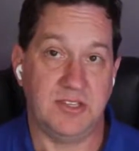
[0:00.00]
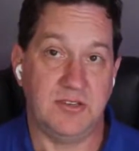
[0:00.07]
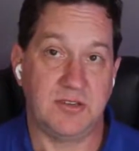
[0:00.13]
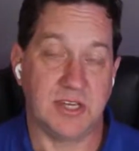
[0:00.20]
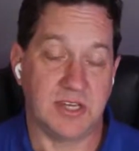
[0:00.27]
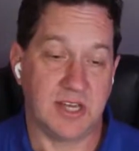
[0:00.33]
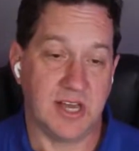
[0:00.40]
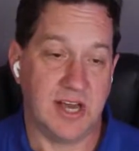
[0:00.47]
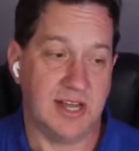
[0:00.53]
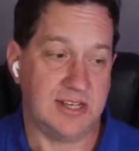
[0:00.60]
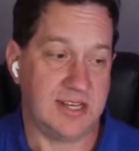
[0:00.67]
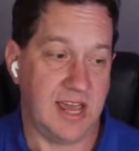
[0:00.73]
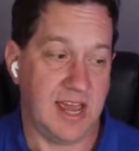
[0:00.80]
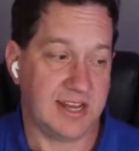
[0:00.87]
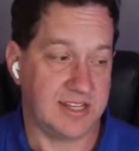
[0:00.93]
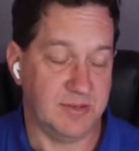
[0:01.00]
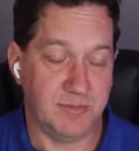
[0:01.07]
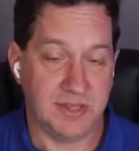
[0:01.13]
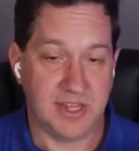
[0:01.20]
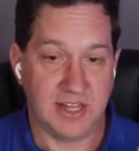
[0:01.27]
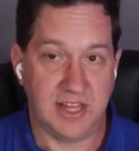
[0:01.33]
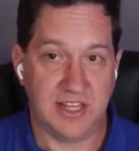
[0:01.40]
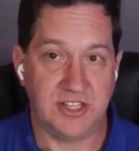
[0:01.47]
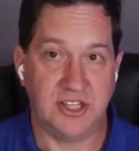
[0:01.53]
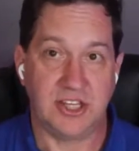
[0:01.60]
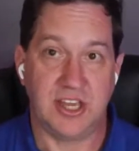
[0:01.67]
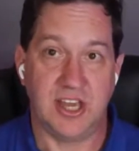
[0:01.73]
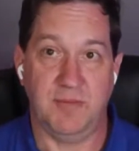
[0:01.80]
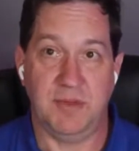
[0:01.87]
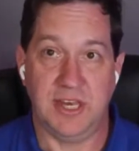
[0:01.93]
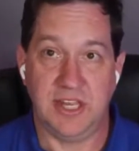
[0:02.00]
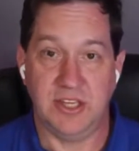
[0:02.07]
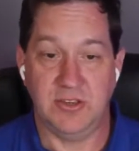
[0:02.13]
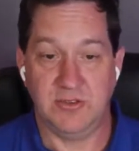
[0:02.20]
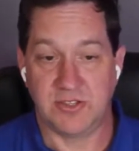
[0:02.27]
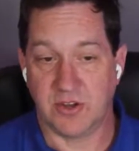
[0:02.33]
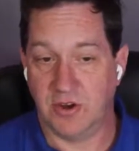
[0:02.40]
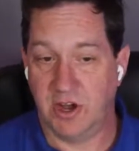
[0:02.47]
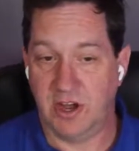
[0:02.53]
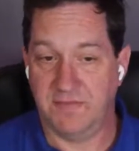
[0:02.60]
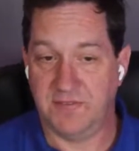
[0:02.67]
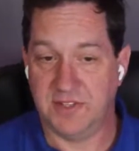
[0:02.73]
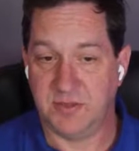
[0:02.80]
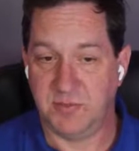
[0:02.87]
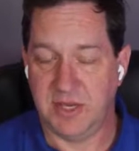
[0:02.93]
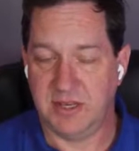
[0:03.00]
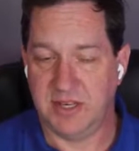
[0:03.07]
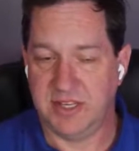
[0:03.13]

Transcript: You can contact them and they let you come in and use their office space.